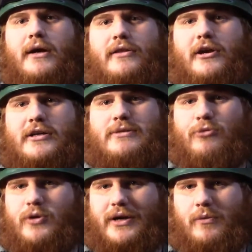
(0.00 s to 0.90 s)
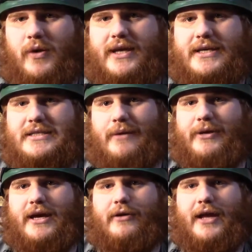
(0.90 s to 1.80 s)
There are some new Gundam Wing kits
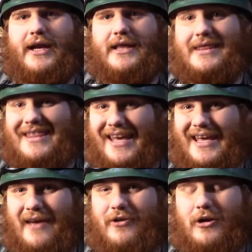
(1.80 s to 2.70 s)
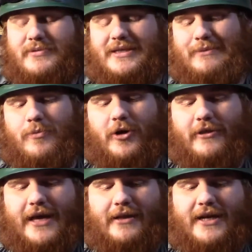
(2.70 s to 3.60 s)
coming out, and I think Heavy Arms is going to be part of
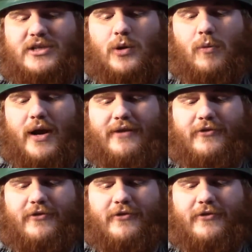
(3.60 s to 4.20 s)
that line, so I'm waiting for